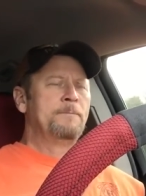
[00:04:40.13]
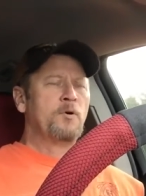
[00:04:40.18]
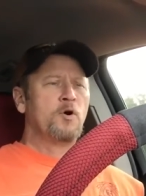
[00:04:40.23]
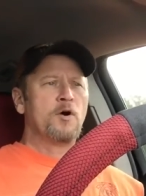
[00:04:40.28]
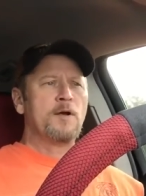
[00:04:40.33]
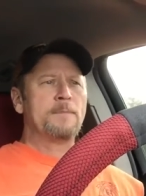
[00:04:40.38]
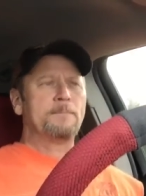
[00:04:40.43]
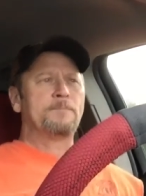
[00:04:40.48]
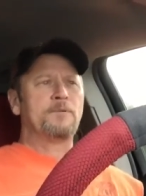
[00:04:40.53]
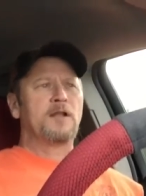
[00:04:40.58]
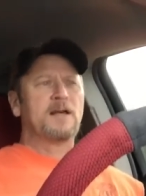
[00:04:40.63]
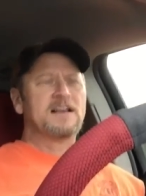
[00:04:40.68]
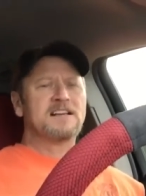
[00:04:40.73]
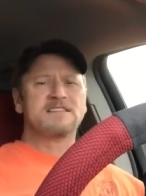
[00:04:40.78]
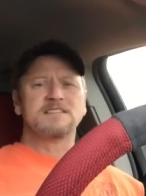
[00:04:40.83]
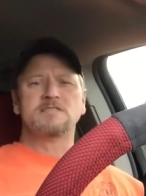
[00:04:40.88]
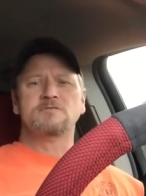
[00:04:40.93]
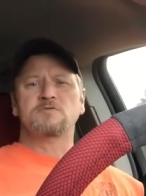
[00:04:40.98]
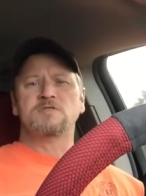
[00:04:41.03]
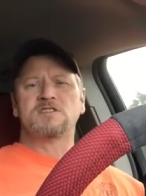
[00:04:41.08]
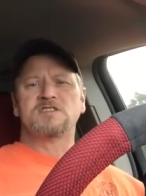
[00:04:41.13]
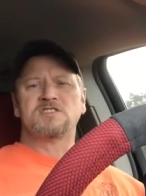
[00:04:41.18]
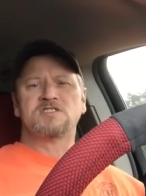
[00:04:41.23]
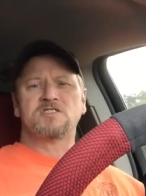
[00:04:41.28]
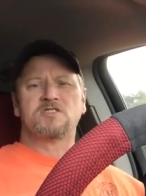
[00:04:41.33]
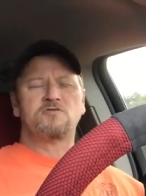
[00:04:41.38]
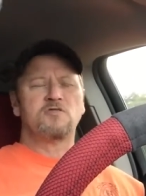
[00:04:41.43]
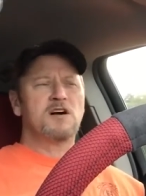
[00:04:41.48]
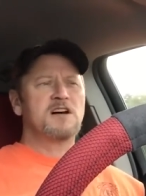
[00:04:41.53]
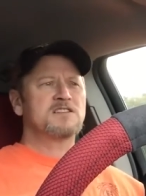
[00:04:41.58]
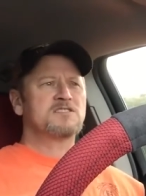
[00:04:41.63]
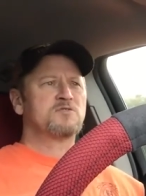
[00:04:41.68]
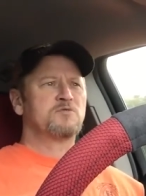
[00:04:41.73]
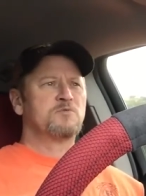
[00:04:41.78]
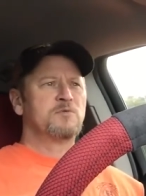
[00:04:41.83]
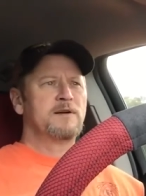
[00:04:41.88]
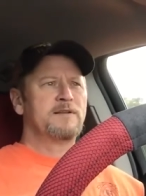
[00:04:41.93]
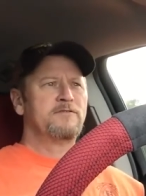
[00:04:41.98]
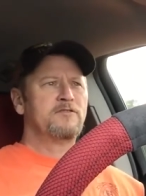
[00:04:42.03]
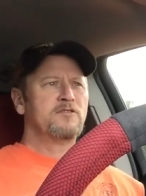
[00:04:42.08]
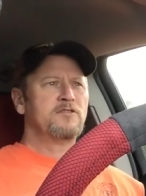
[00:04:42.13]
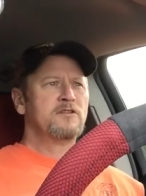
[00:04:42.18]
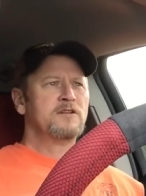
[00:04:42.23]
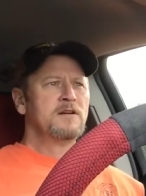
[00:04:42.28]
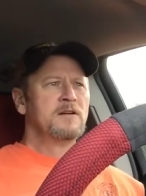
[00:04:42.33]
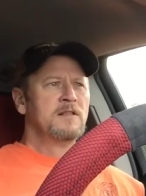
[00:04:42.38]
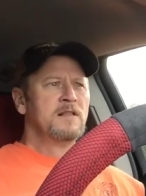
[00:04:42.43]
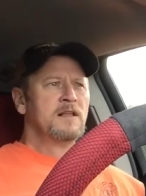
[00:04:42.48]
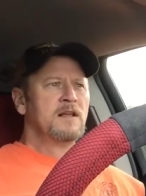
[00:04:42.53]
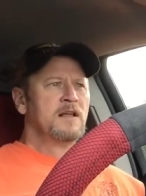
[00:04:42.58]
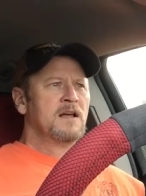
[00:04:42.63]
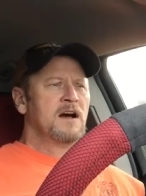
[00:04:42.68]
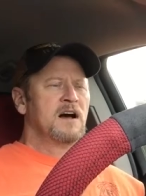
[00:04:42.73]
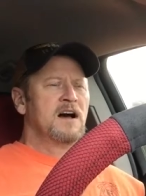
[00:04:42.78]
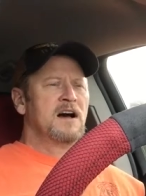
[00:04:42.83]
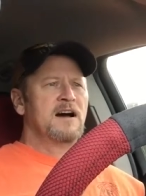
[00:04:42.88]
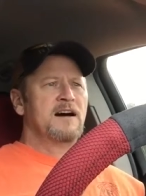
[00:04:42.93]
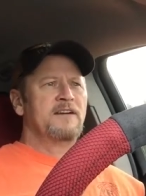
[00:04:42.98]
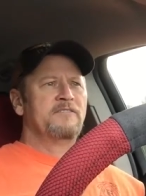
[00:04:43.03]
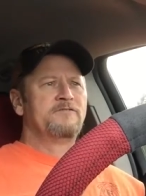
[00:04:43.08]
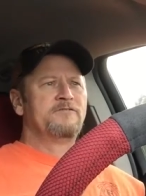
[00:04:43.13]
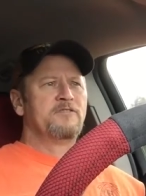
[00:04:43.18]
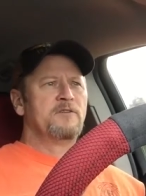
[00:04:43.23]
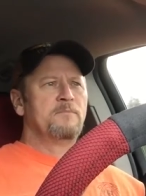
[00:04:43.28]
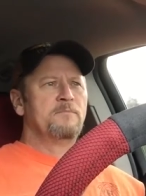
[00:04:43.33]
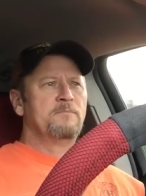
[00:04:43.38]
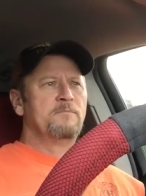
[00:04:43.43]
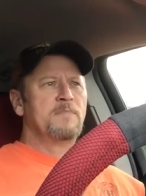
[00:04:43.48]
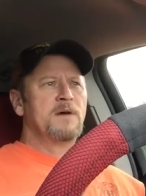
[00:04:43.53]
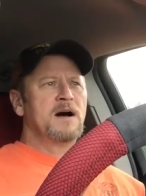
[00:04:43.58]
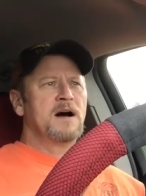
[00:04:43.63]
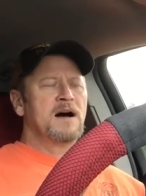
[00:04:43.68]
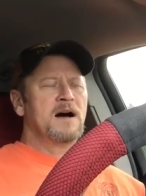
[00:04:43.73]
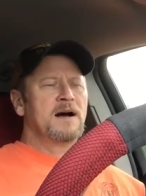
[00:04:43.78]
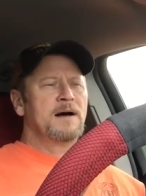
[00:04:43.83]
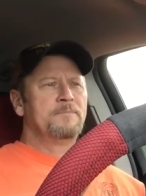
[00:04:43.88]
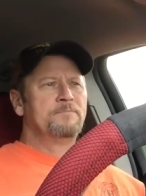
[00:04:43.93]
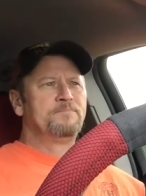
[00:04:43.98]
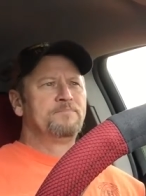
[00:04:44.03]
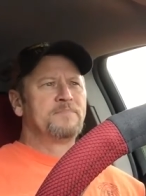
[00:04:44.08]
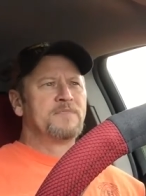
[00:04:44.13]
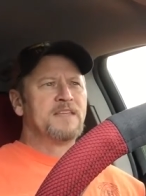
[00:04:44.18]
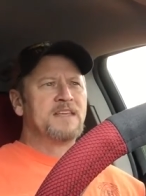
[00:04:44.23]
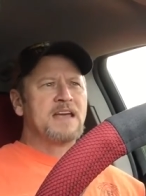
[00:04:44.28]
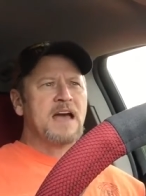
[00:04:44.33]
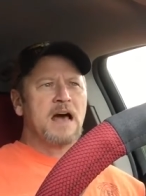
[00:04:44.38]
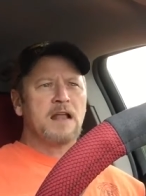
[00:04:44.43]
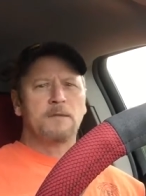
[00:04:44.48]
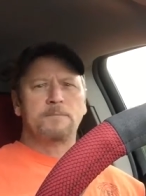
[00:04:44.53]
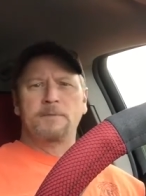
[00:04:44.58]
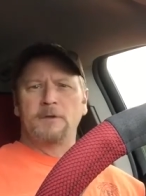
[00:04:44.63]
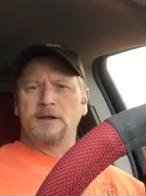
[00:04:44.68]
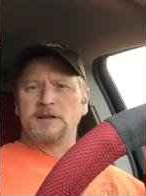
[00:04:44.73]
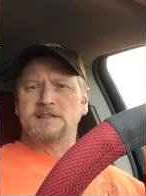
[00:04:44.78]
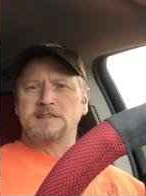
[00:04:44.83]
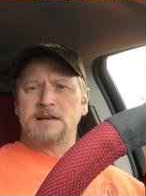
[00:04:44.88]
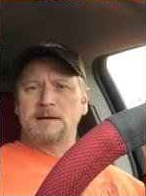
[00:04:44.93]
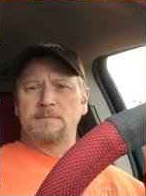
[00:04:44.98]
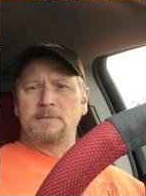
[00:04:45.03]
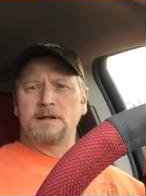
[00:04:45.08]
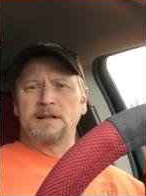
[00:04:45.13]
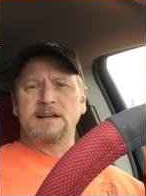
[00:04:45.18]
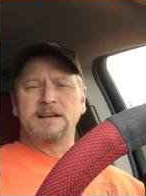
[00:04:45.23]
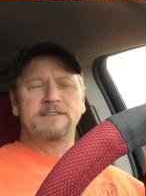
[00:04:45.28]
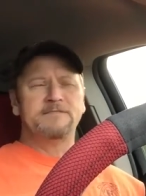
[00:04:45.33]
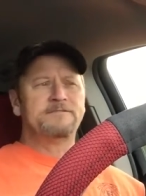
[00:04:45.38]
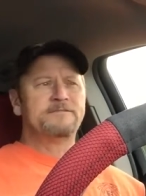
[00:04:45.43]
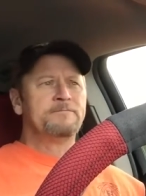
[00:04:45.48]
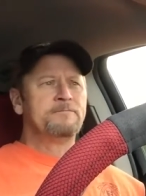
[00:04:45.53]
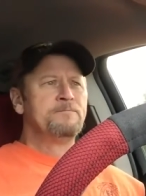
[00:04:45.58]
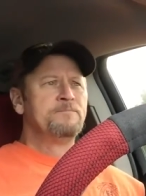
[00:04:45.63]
Point Pleasant, which is across the river from Gallipolis, I believe.